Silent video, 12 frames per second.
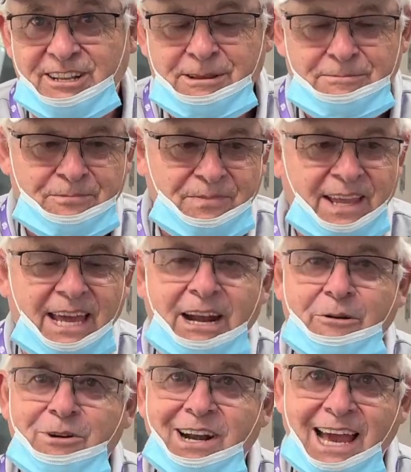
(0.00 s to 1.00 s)
and
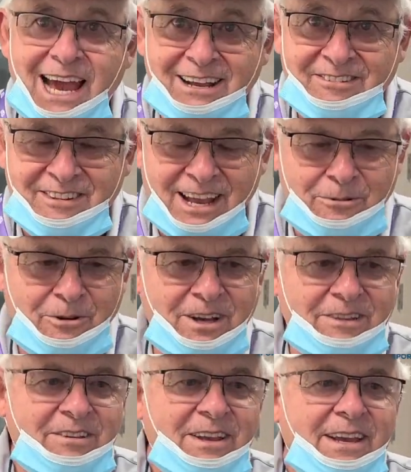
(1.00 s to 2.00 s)
how relaxed I was.